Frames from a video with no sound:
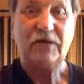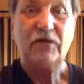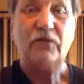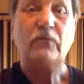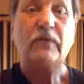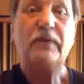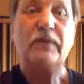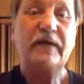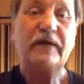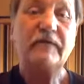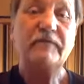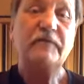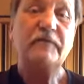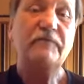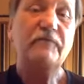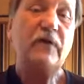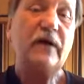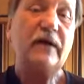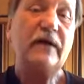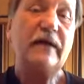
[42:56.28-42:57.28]
We think of the
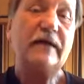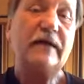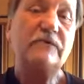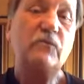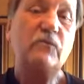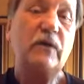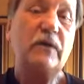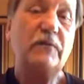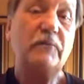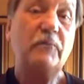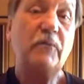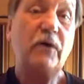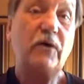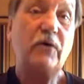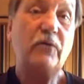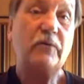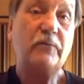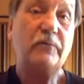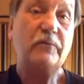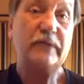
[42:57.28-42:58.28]
fret as where the bar
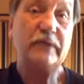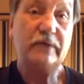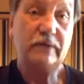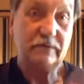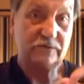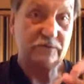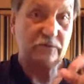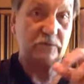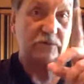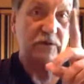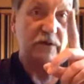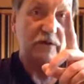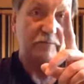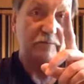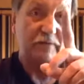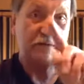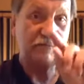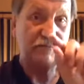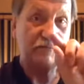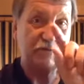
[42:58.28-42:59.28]
would be. So we're talking
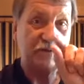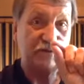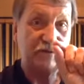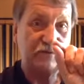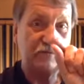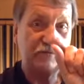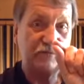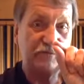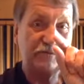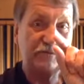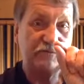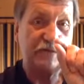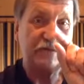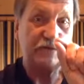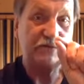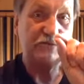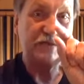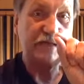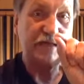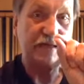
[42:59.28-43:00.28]
about the fret that your first
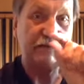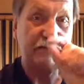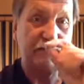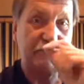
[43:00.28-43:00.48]
finger's at.